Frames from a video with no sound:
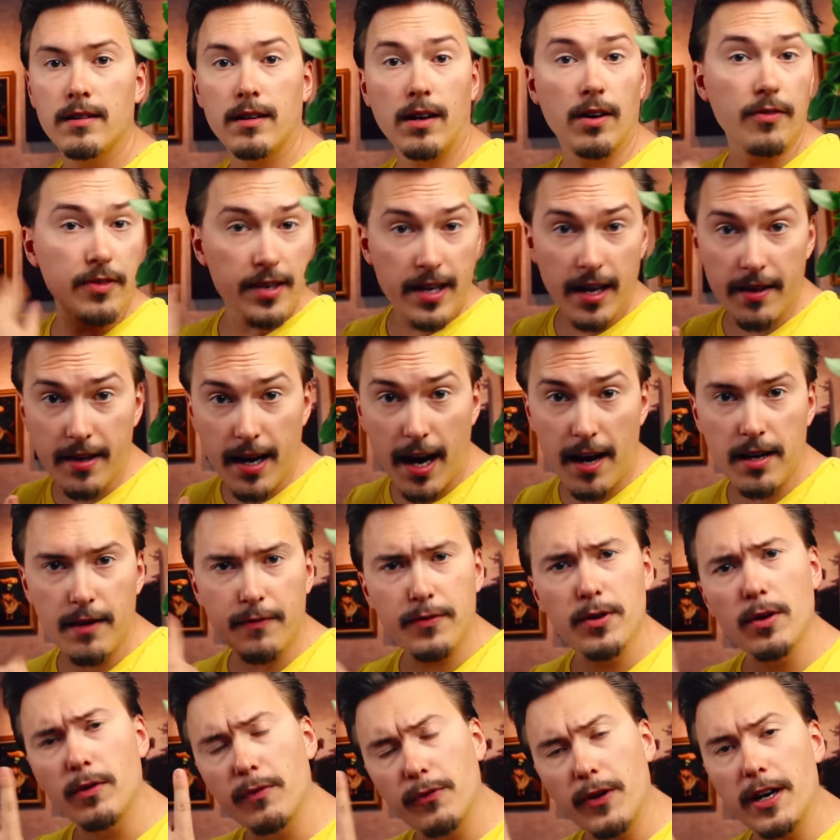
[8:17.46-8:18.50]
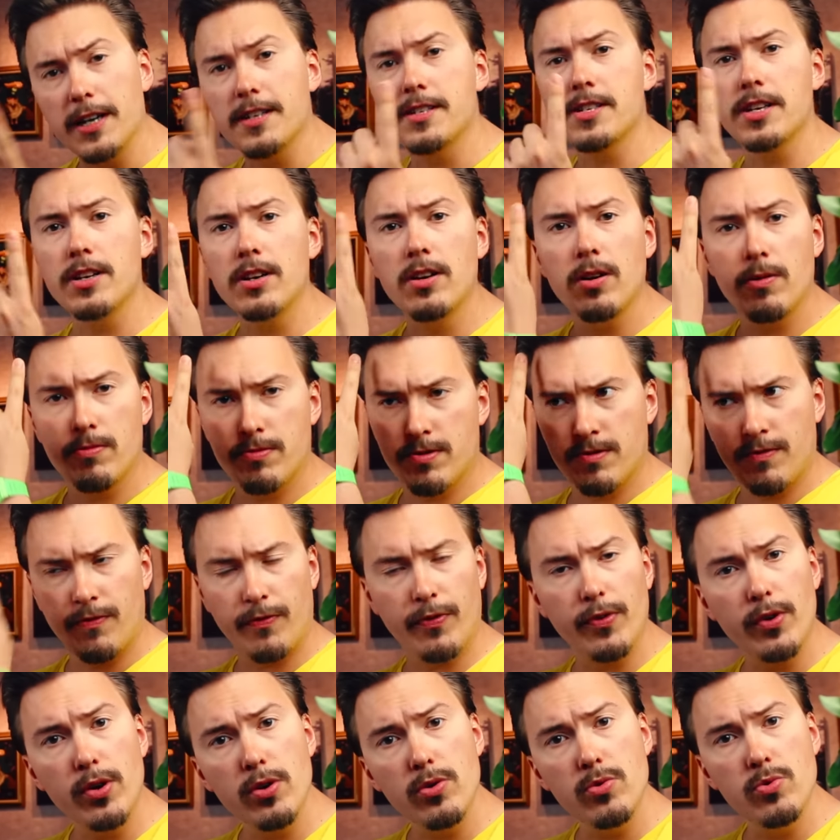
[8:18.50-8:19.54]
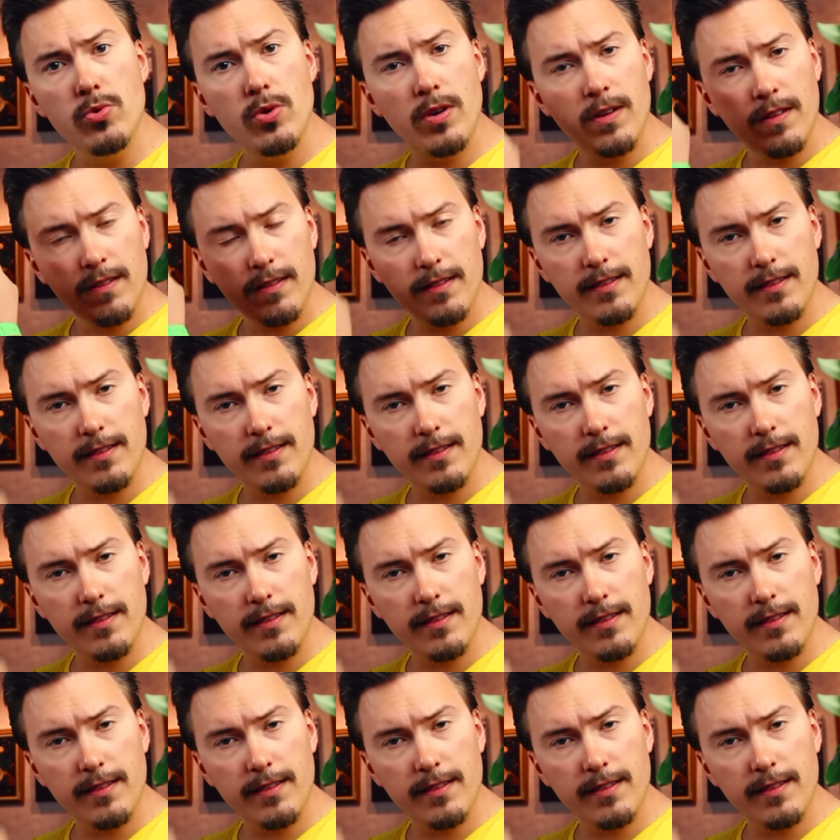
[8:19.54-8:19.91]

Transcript: On the other hand, if your function goes through